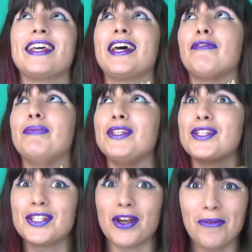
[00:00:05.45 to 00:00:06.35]
There have been
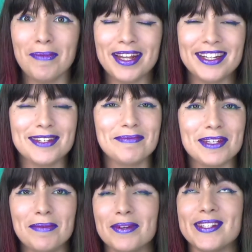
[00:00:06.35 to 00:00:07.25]
so many.
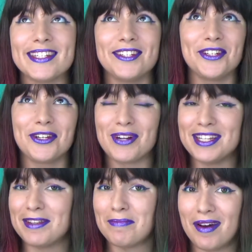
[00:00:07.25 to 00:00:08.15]
September is such a
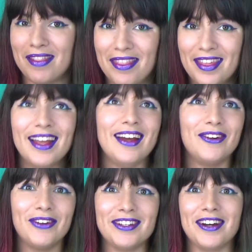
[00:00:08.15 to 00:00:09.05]
crazy month,
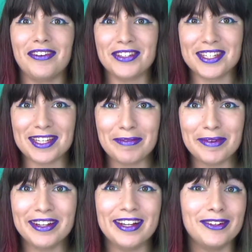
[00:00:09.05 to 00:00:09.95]
right after
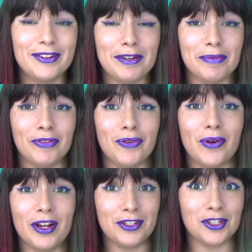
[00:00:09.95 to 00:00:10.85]
summer and right
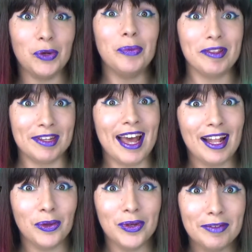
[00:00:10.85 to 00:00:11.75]
before October, the
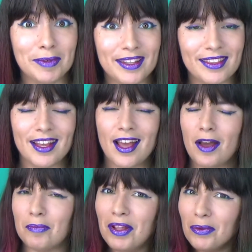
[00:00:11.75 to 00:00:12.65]
Halloween
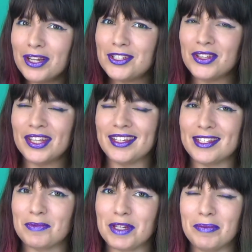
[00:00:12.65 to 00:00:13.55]
month. By the way, do you think
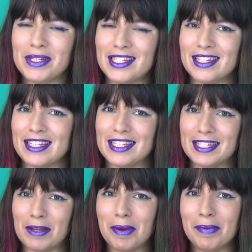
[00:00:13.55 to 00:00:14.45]
September is still a
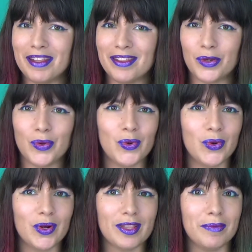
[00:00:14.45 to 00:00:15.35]
summer month
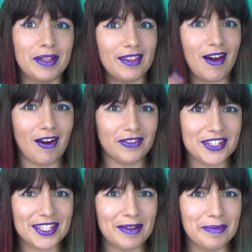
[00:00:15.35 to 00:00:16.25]
or the month after
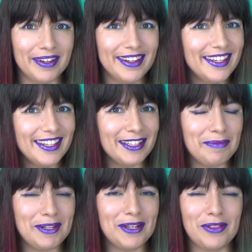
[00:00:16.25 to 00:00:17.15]
summer?
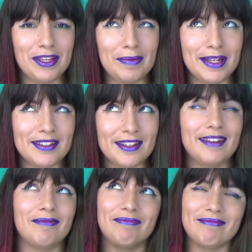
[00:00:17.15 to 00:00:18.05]
Let me know in the comments,
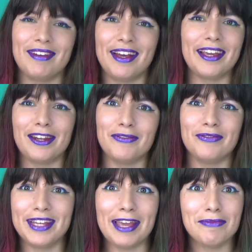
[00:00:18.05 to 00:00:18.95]
and I kind
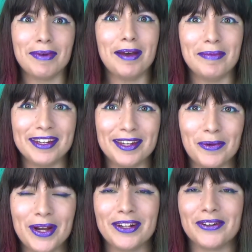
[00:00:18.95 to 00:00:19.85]
of gave my opinion
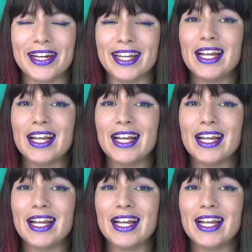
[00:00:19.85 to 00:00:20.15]
away already.